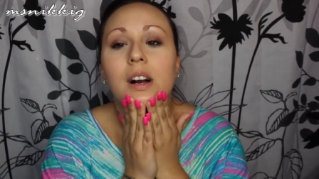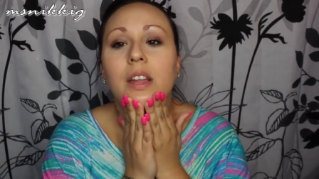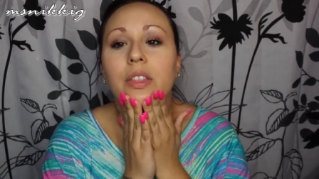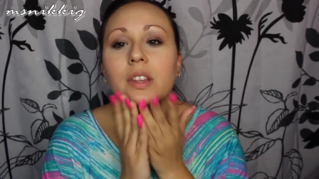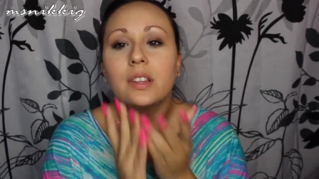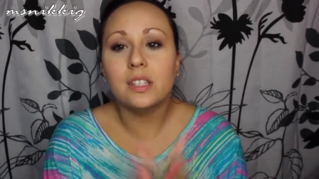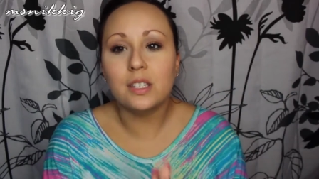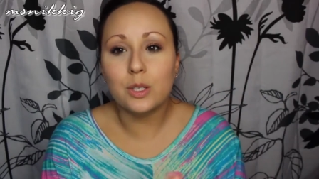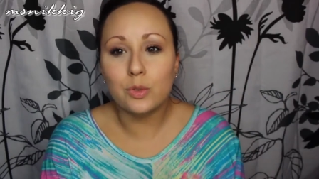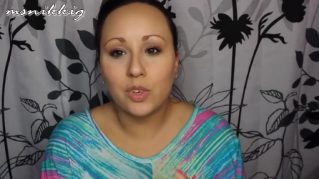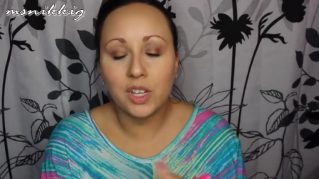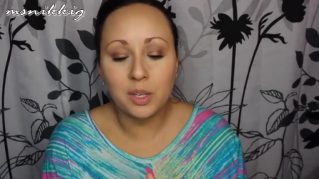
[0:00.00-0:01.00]
I think this
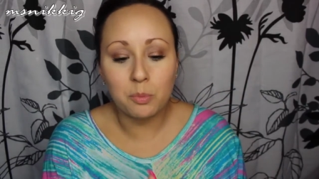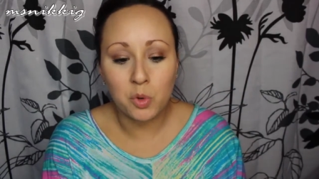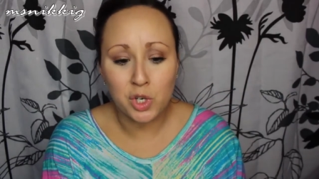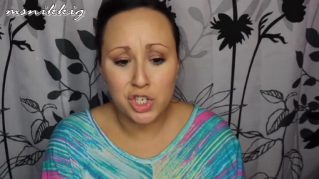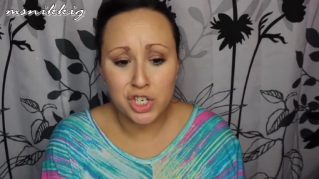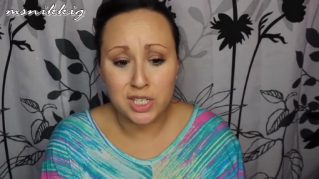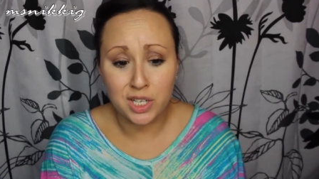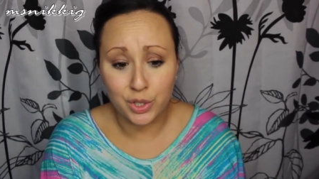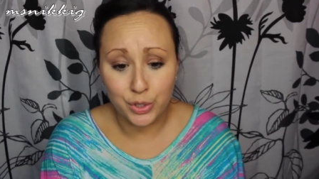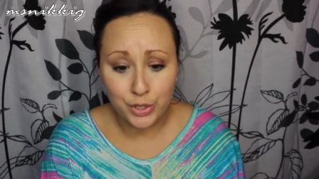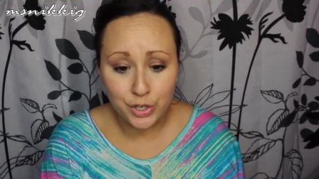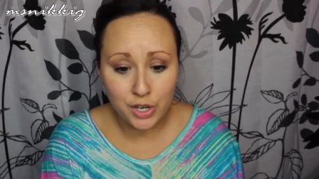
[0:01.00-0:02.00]
is really more just
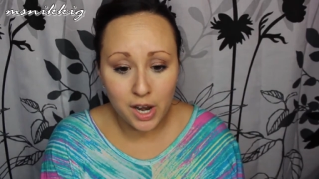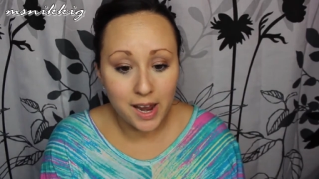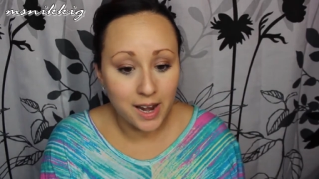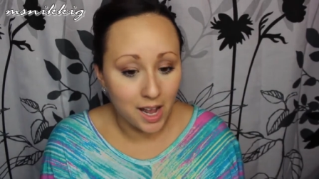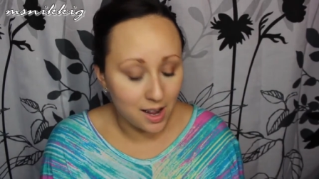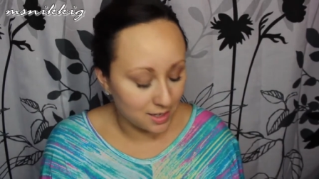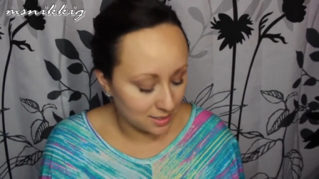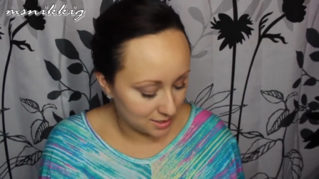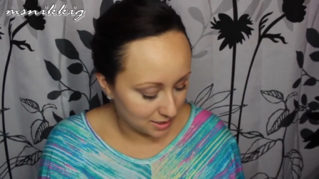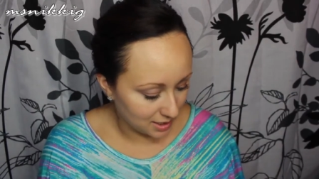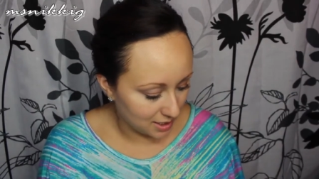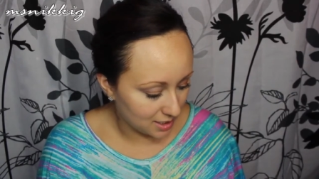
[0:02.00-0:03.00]
glitter, and
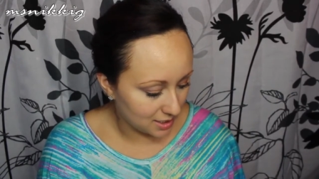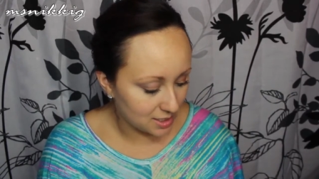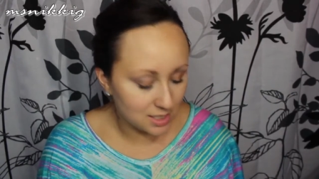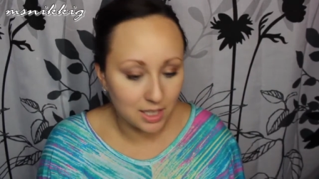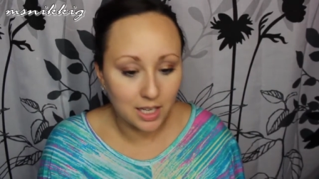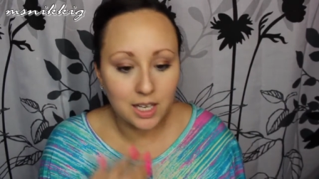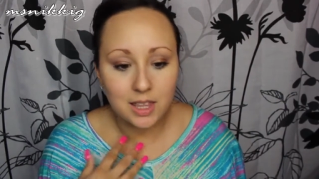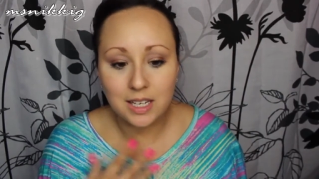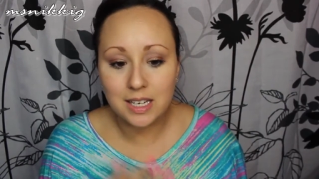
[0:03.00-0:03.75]
honestly, it's like the